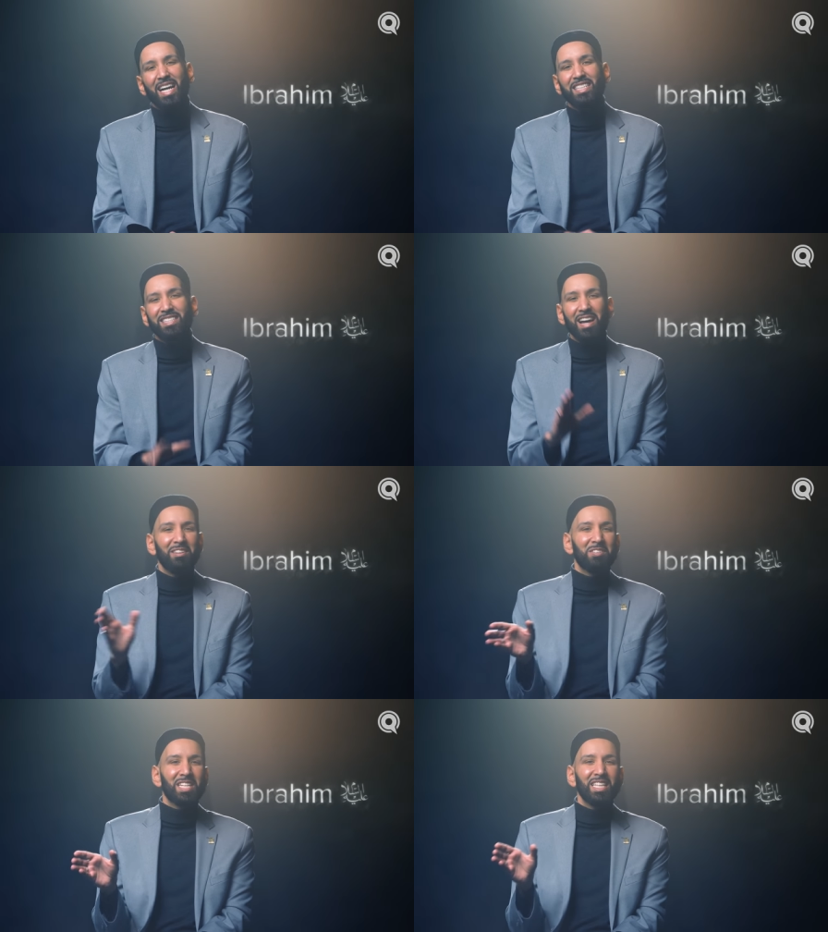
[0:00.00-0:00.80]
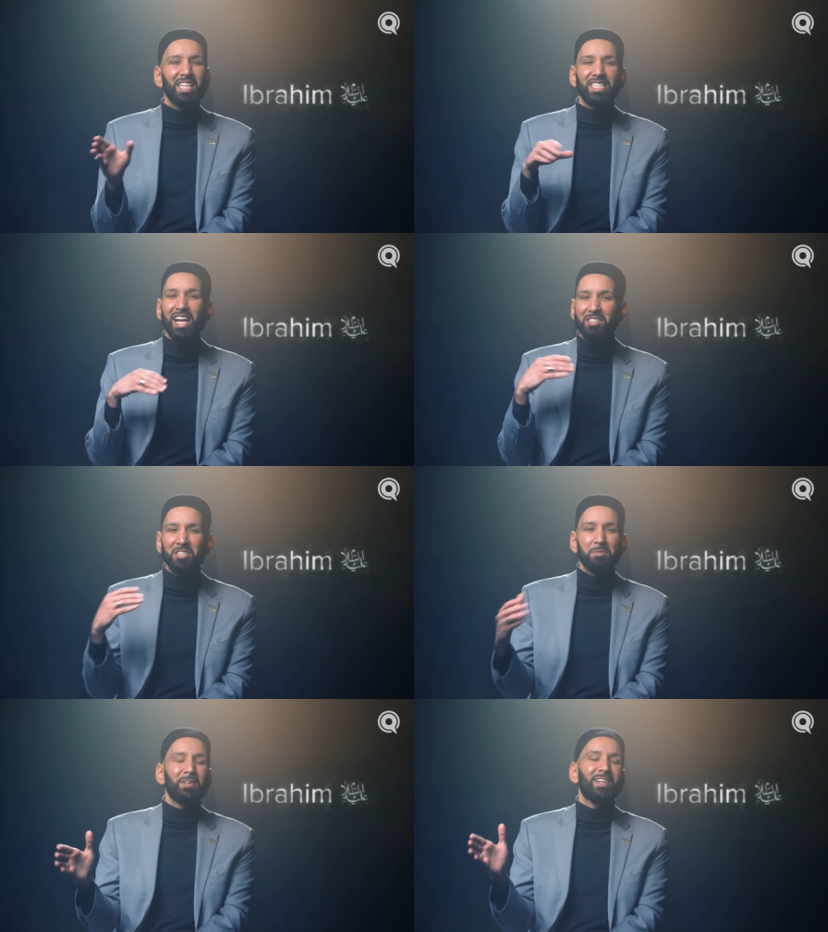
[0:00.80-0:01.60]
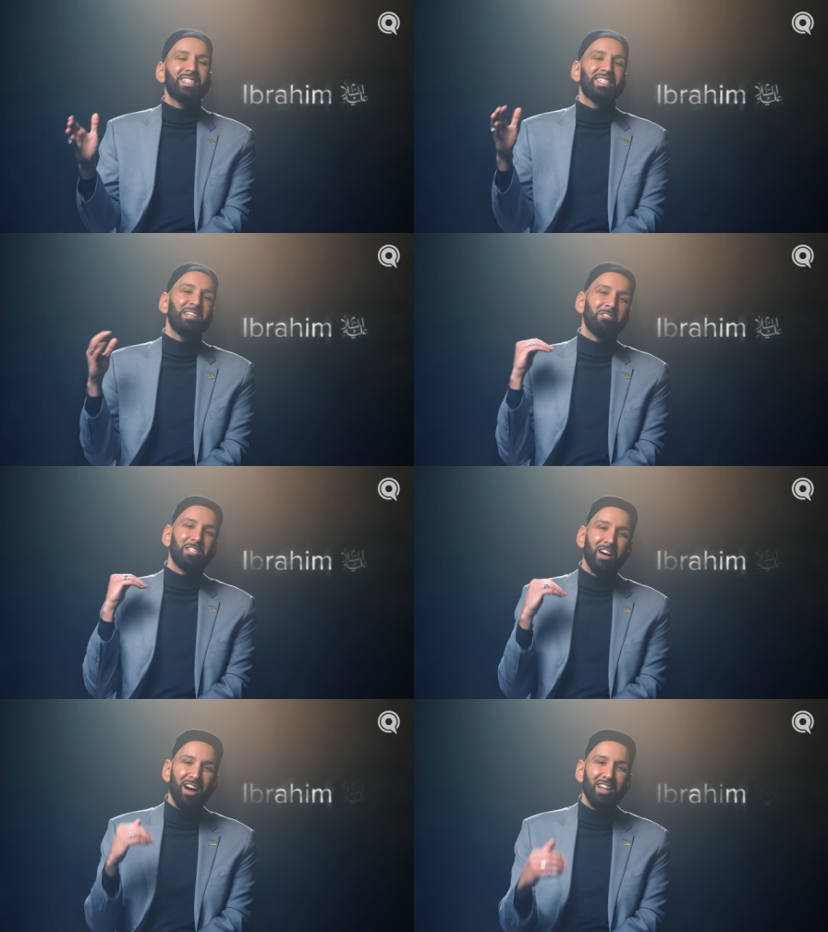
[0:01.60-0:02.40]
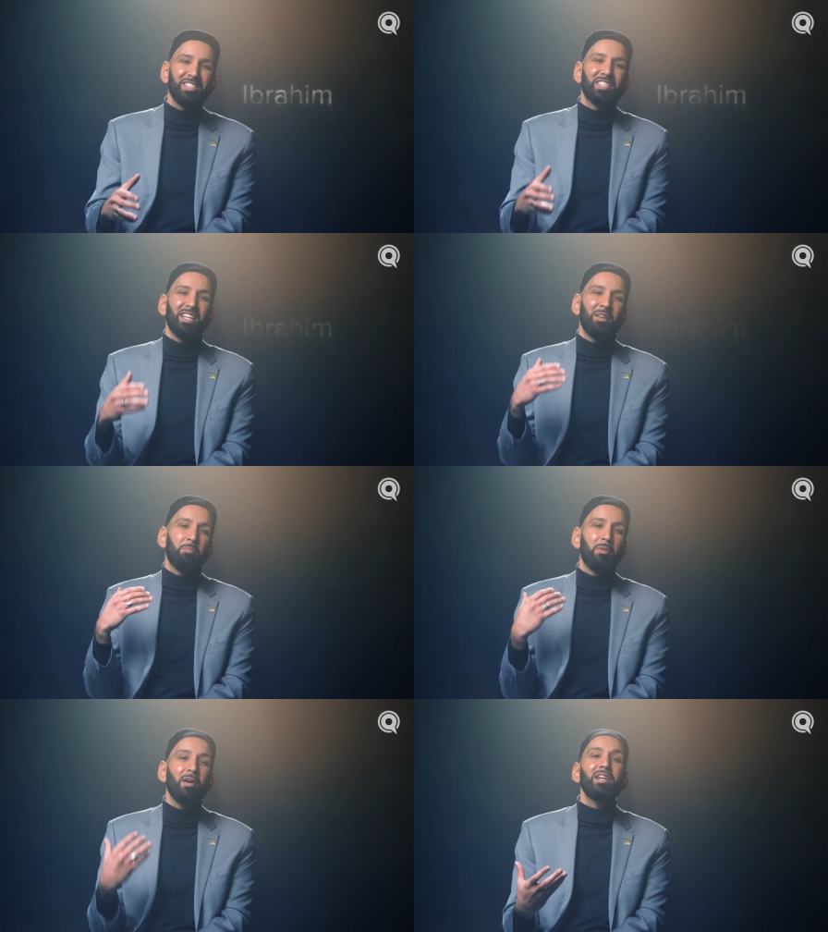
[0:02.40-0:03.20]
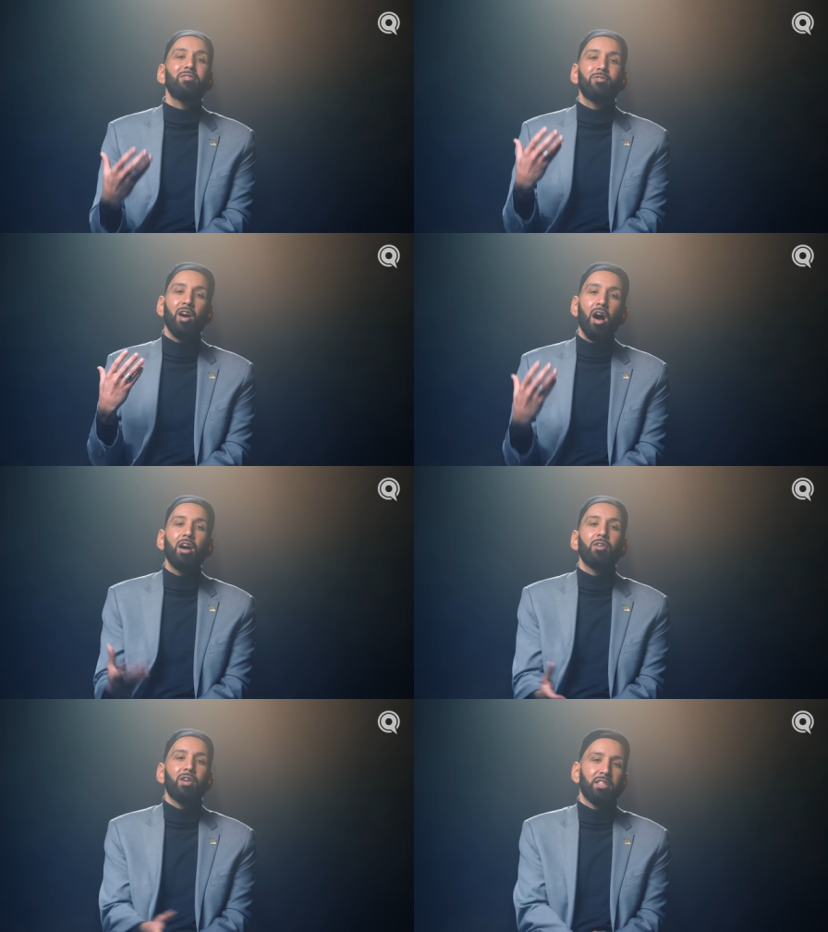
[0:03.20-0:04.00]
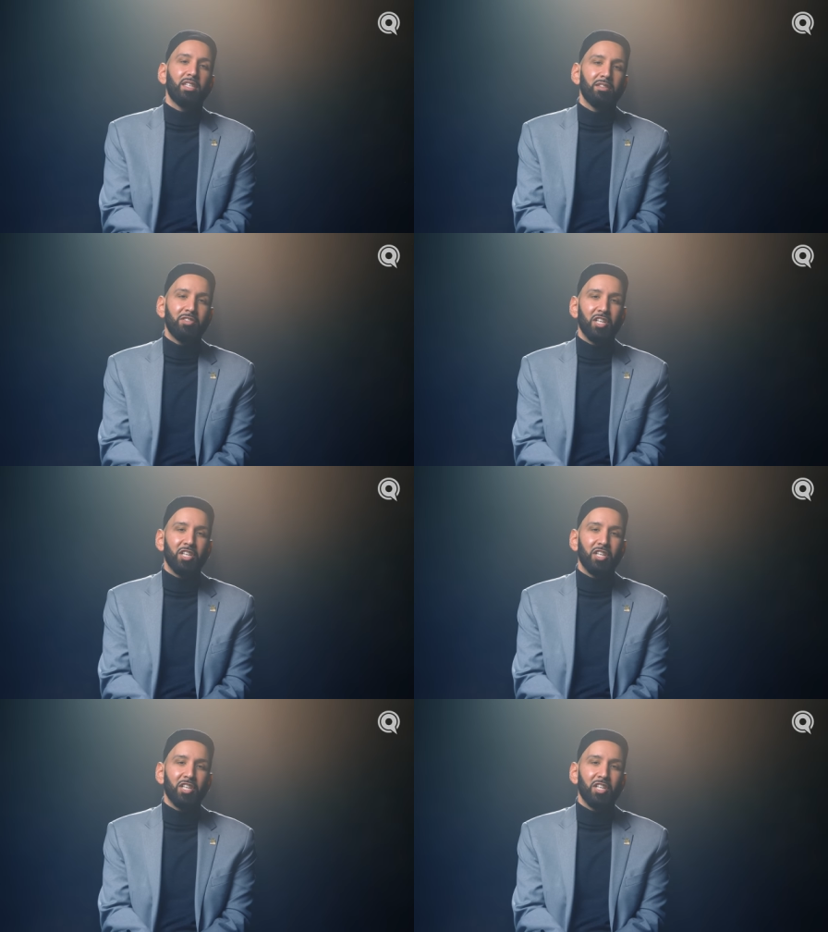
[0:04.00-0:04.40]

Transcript: And the scholars say that's not just because he was constant in praying for honor on the day of